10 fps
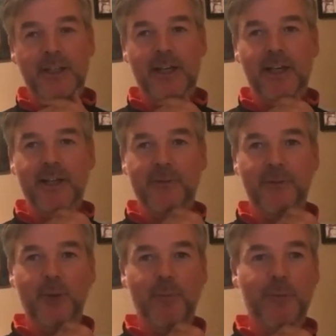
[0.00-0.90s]

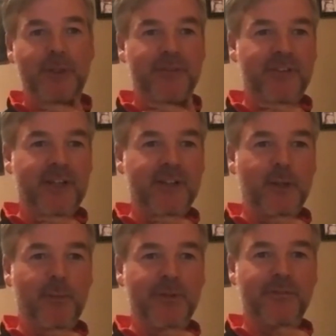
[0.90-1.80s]
Informing me of that,
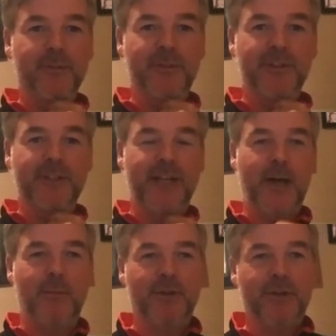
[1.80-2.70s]
coming in from the
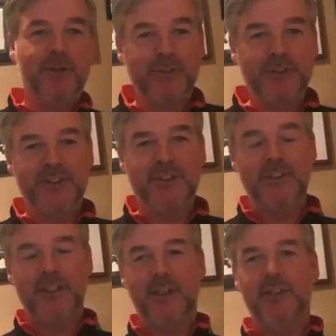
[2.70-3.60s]
Cabinet Office
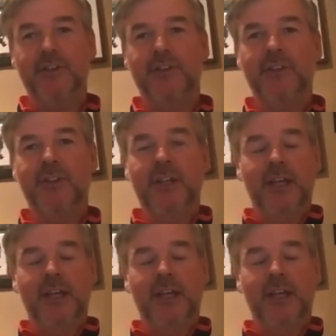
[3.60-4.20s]
in London